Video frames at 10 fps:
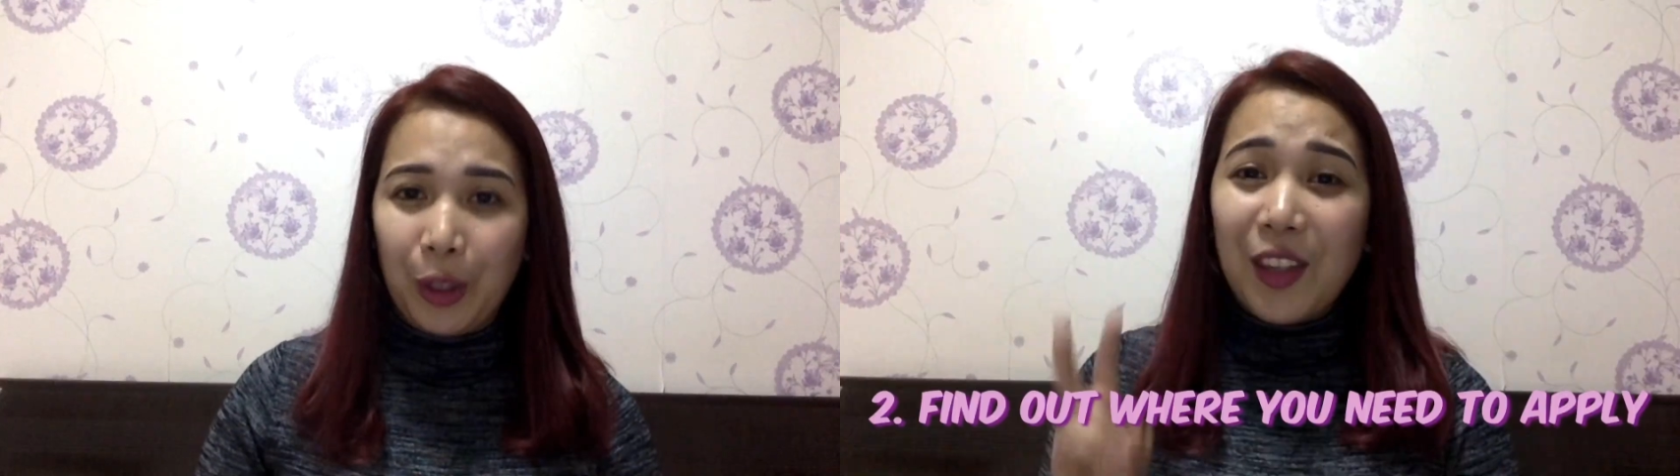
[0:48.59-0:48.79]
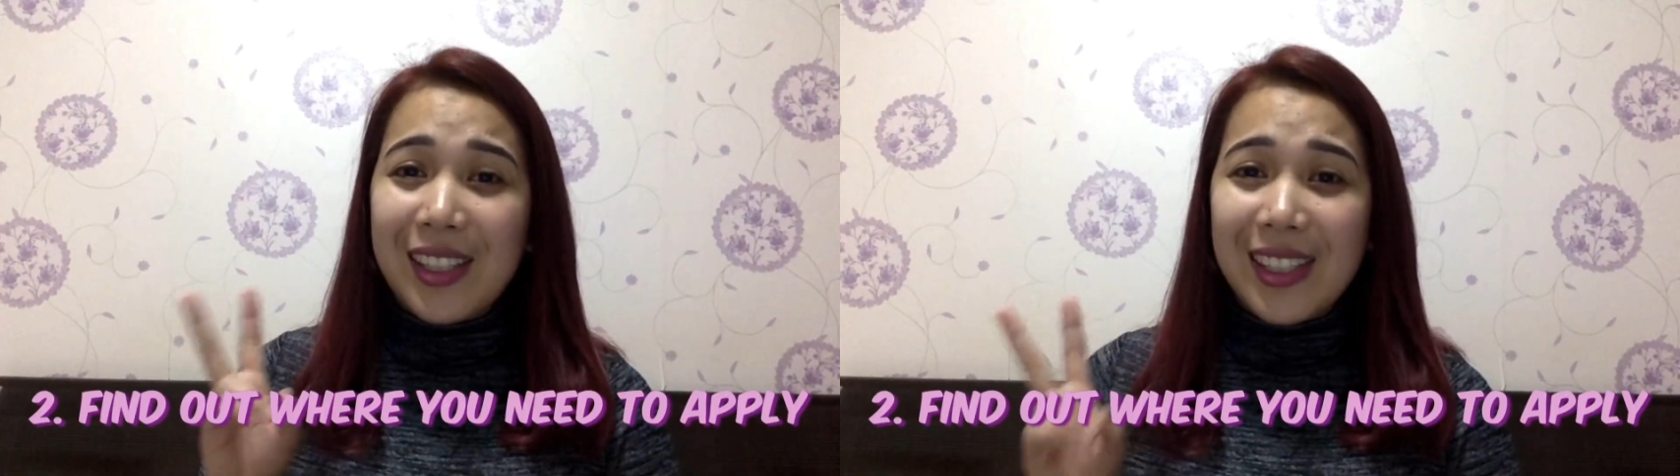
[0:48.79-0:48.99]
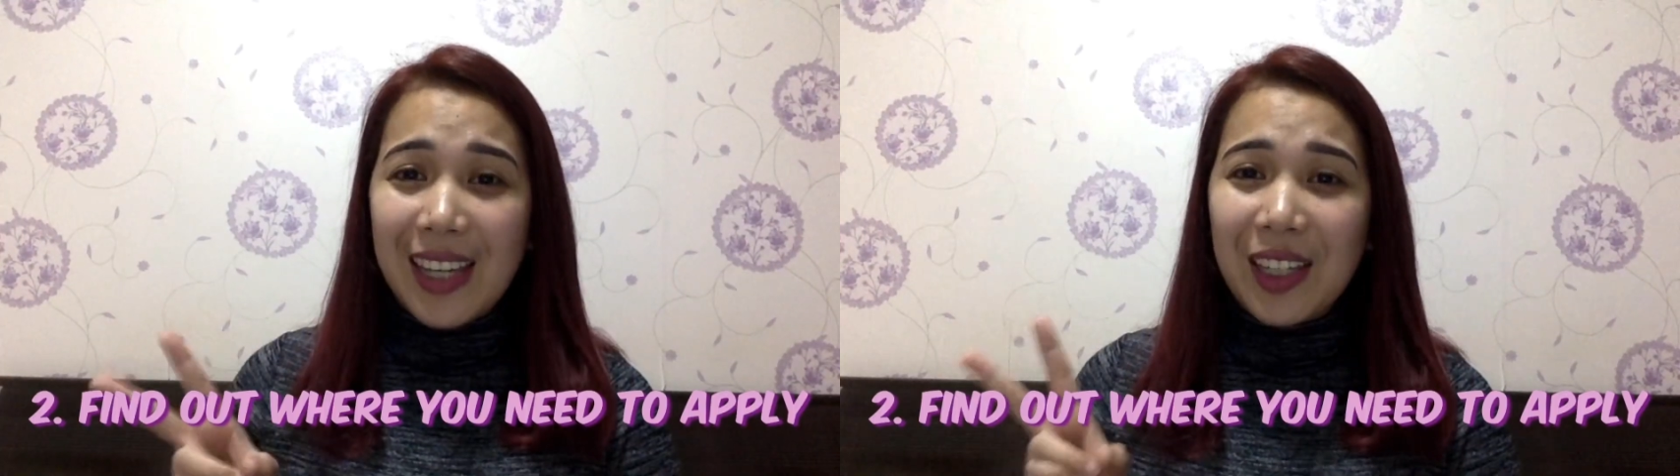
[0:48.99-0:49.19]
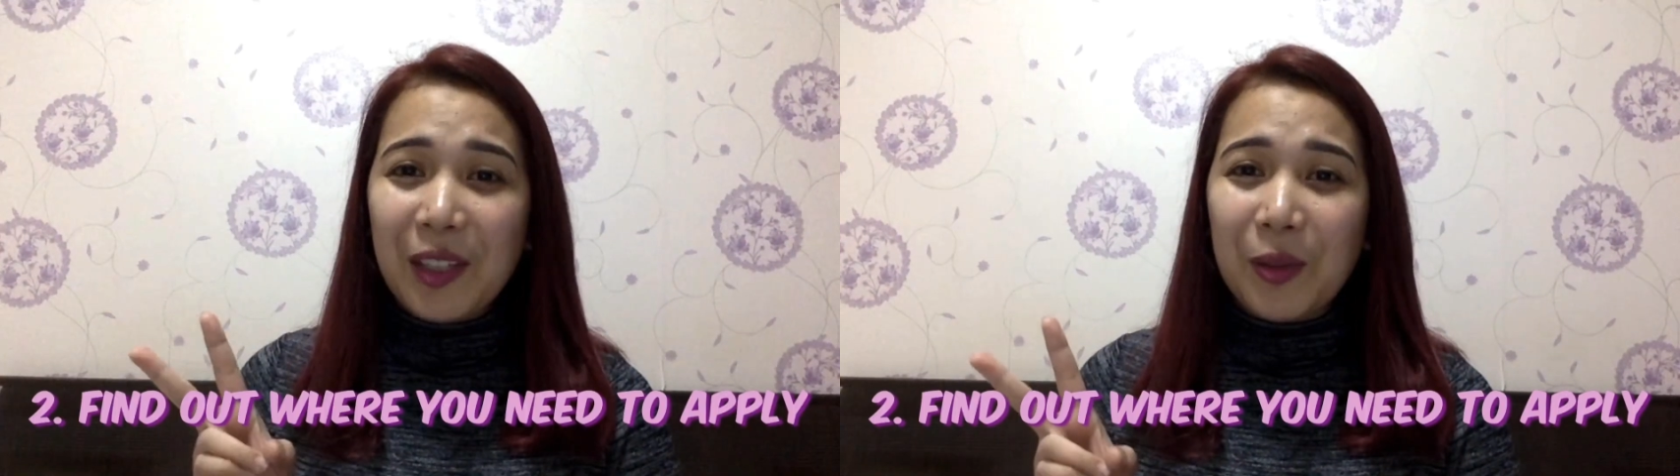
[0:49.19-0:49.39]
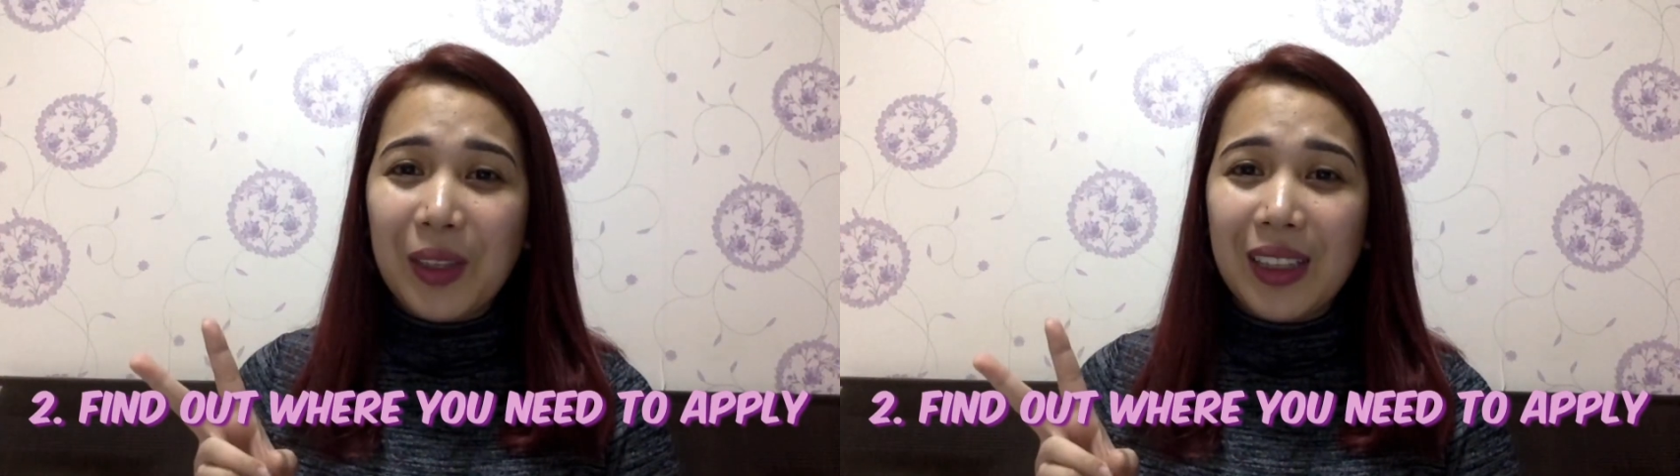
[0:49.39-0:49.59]
The second
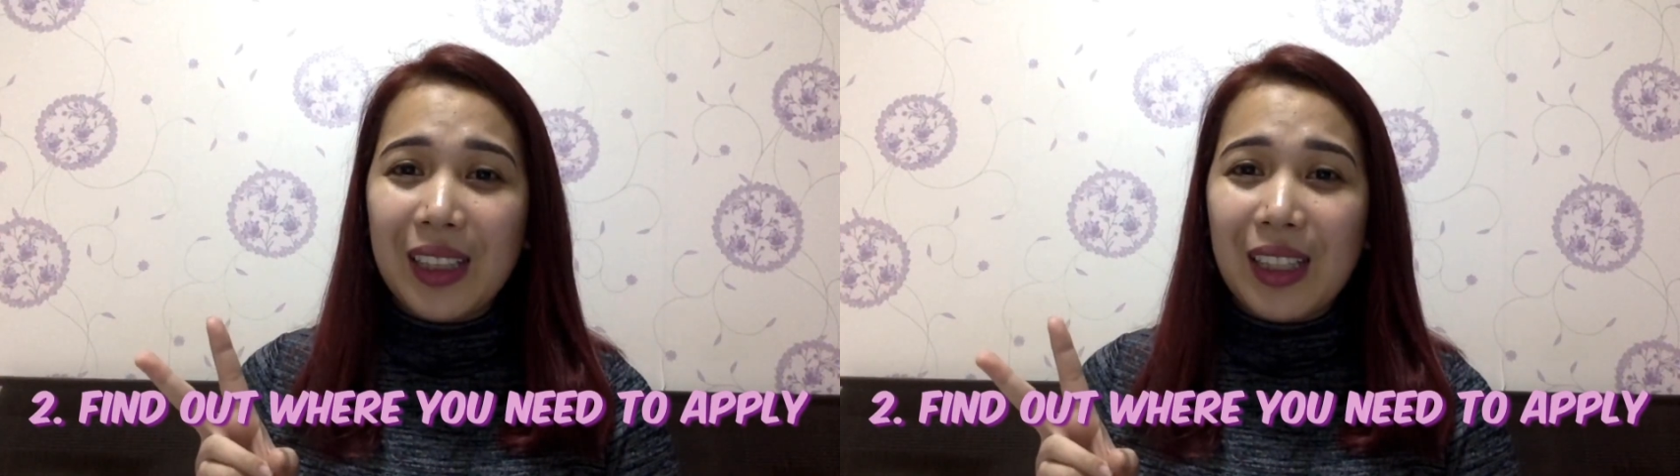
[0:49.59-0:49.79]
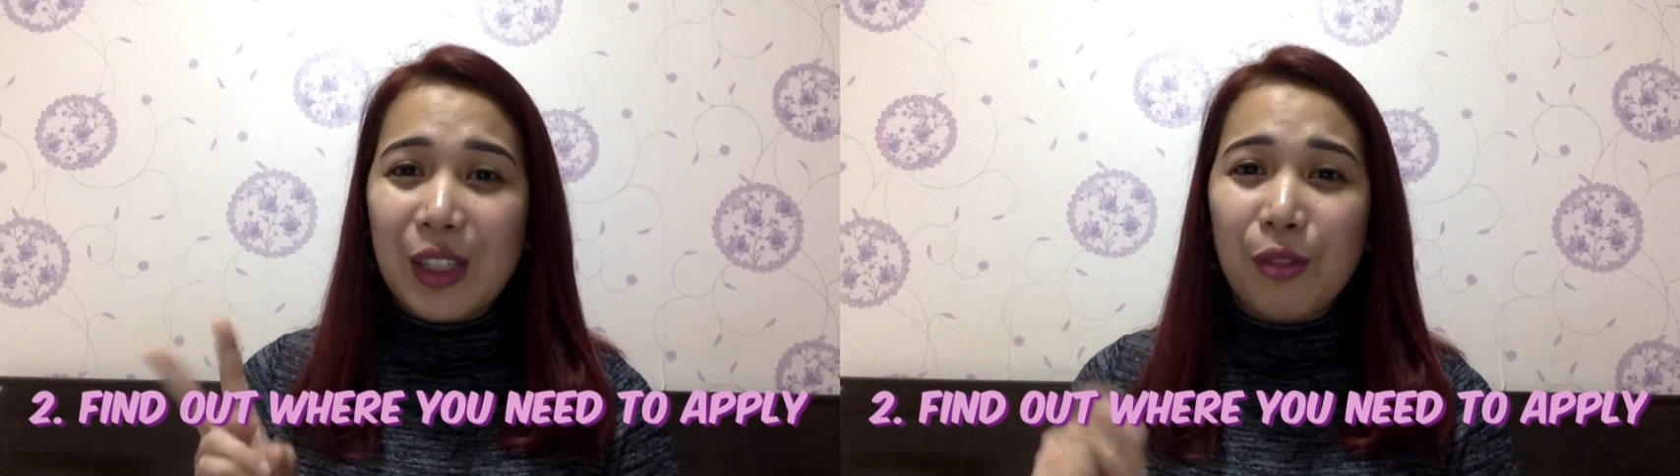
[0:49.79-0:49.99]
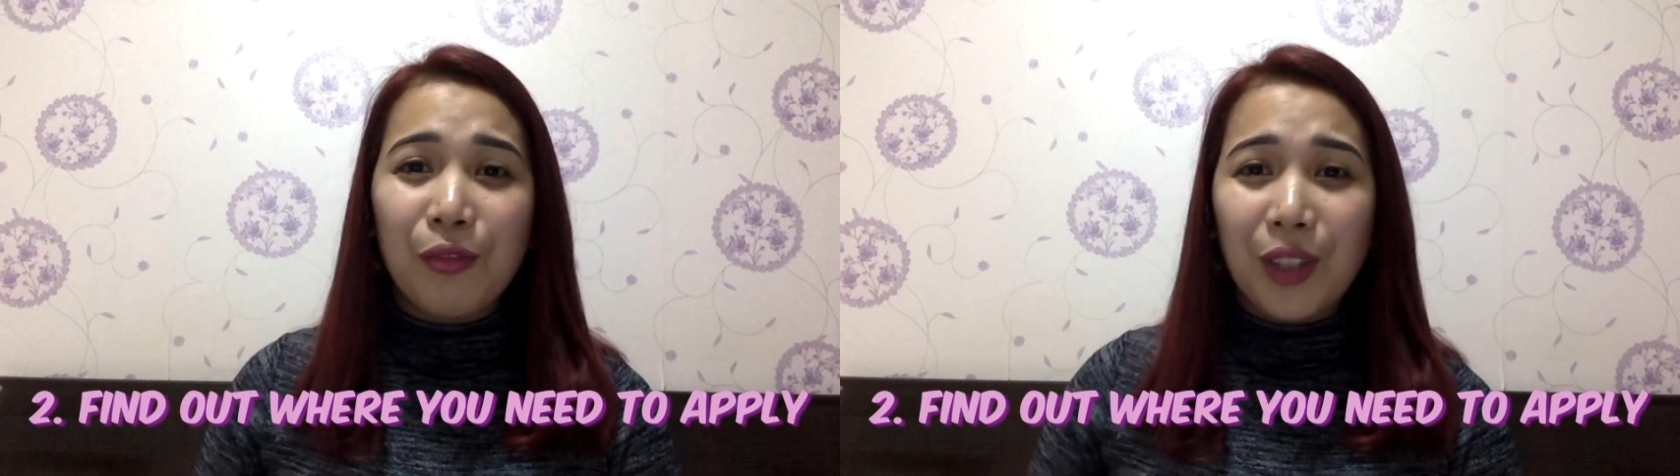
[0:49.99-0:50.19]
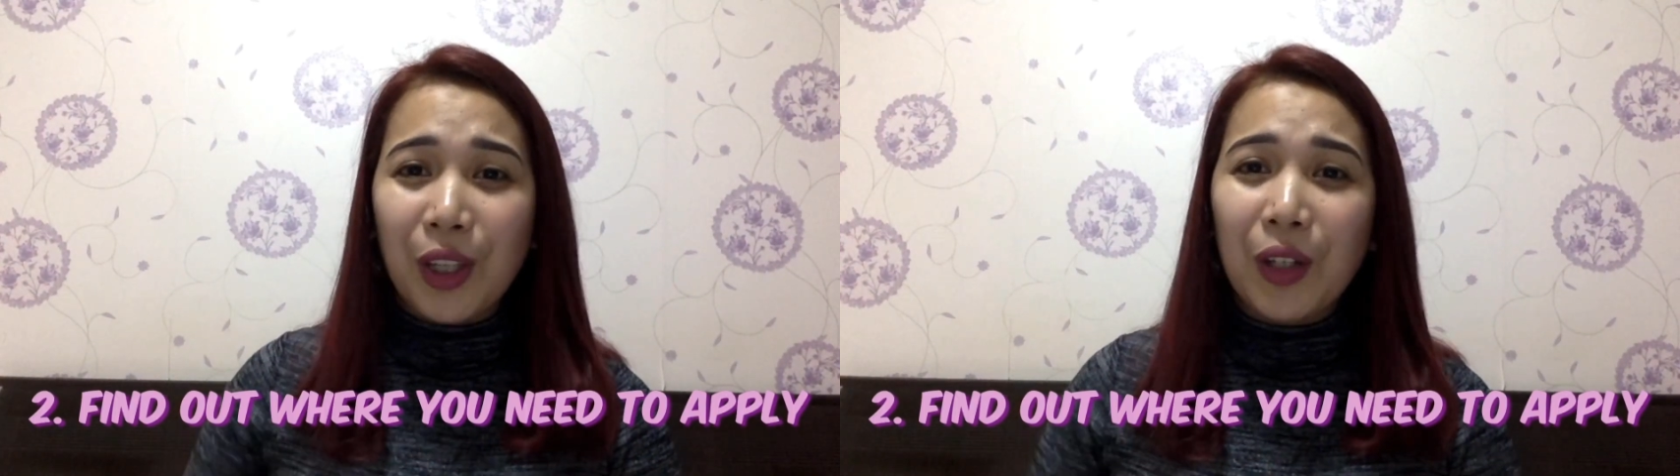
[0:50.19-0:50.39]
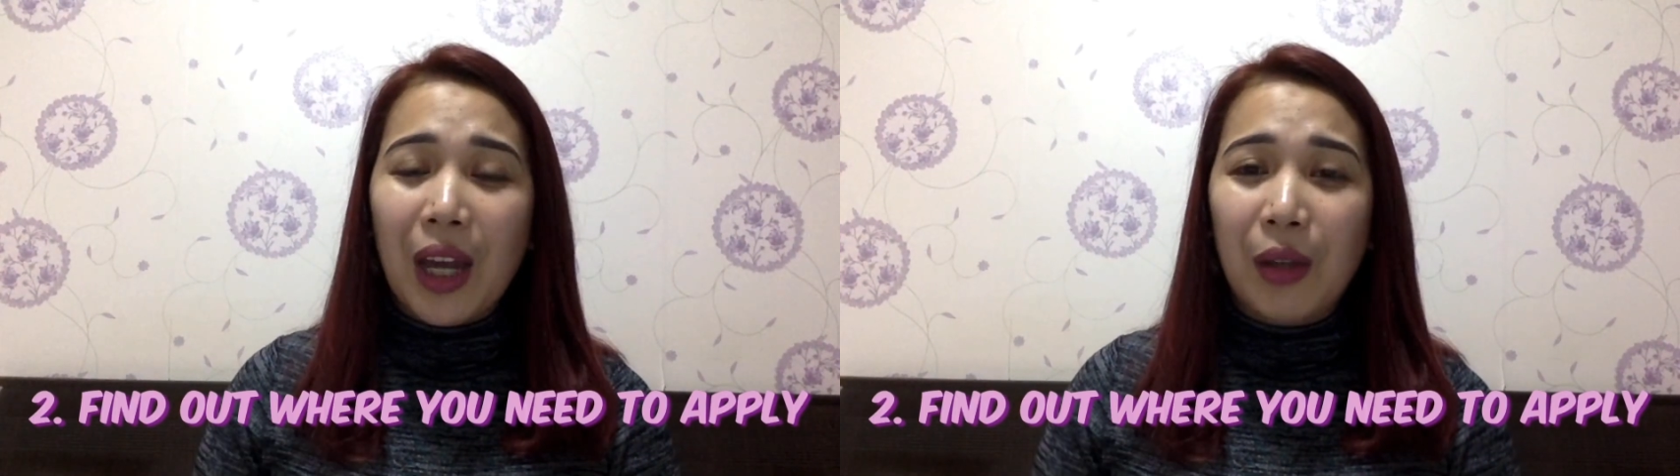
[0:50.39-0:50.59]
one is to figure
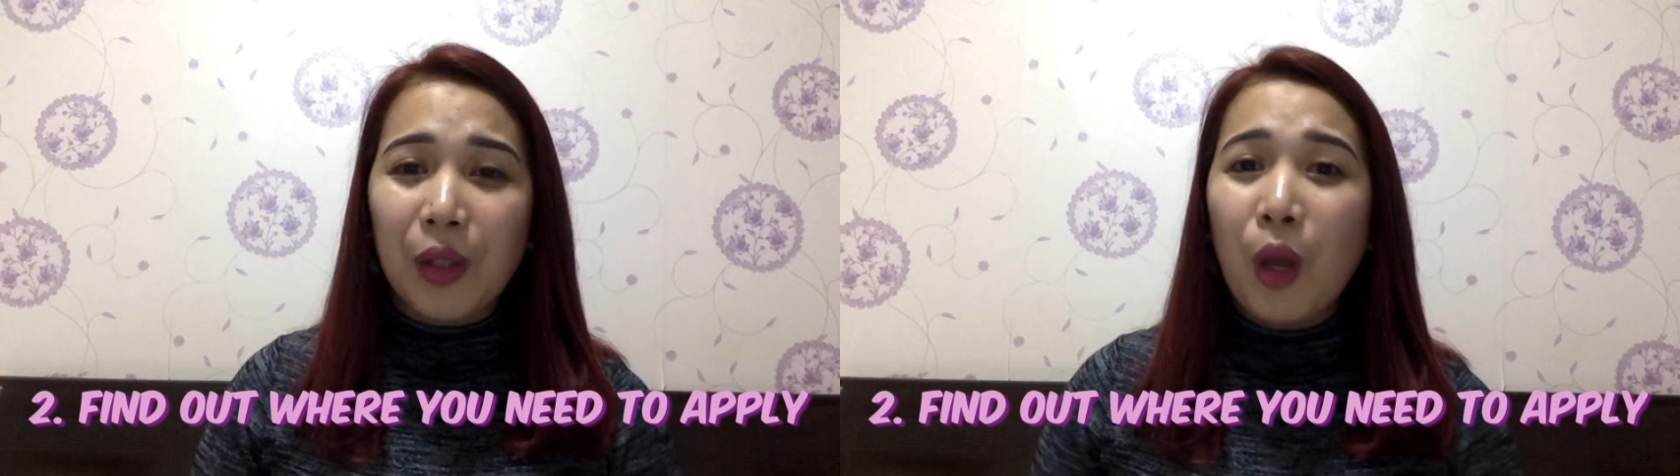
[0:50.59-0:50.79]
out